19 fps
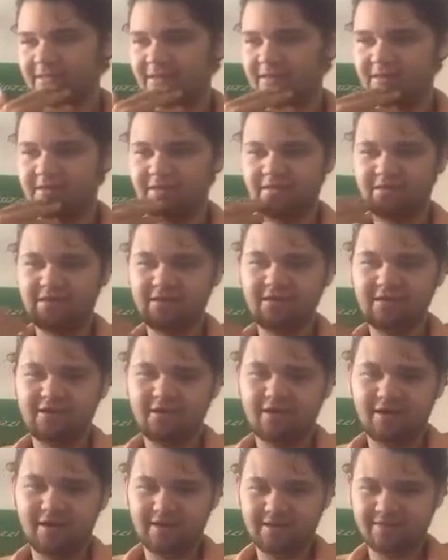the
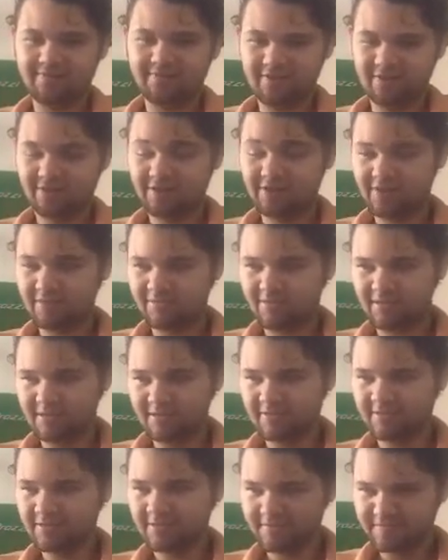Awesome Facial Hair
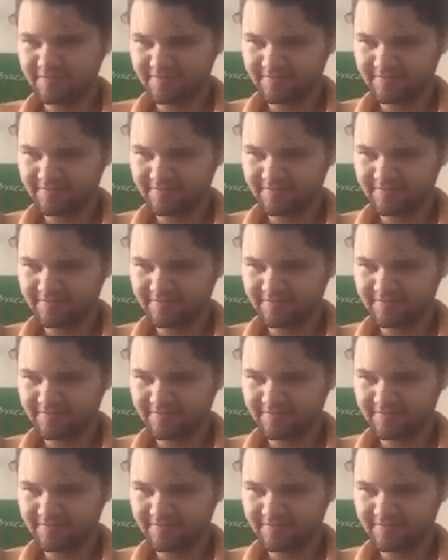Bros